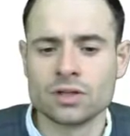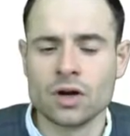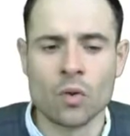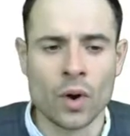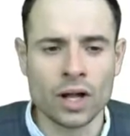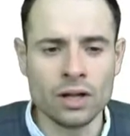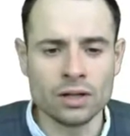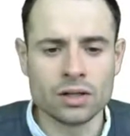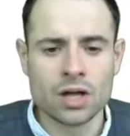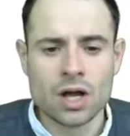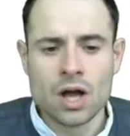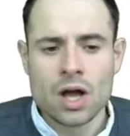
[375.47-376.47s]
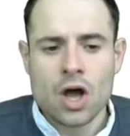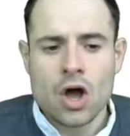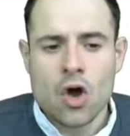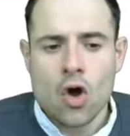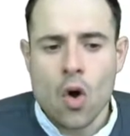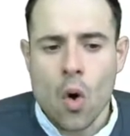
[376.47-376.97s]
Well,
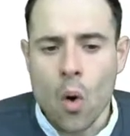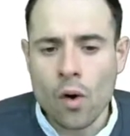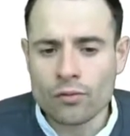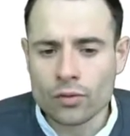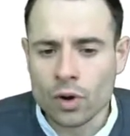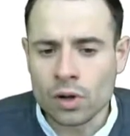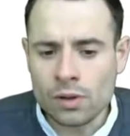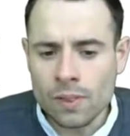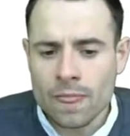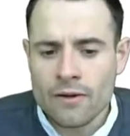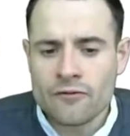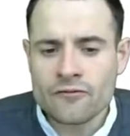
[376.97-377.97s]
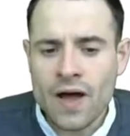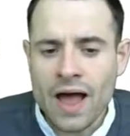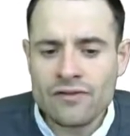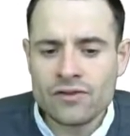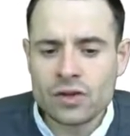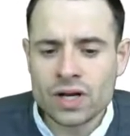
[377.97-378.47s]
overall,
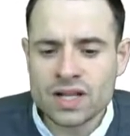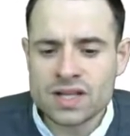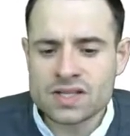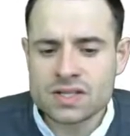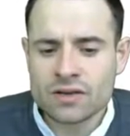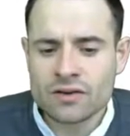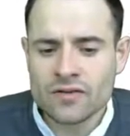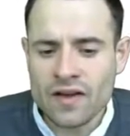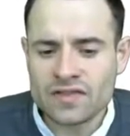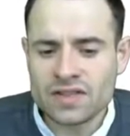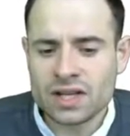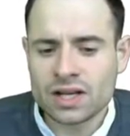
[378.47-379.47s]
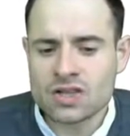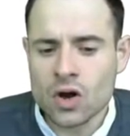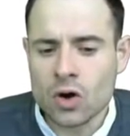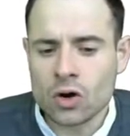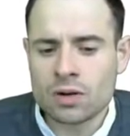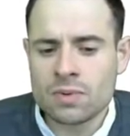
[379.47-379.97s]
five tickets
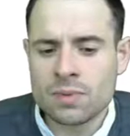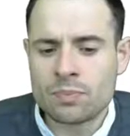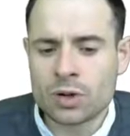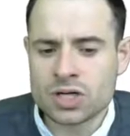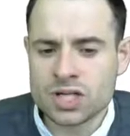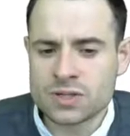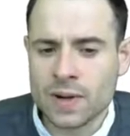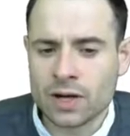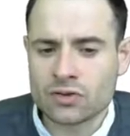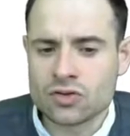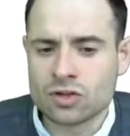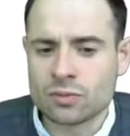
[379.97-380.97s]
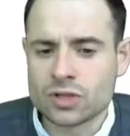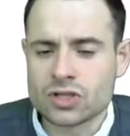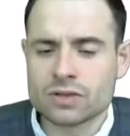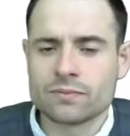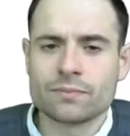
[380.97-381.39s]
are going to be purchased by consumers.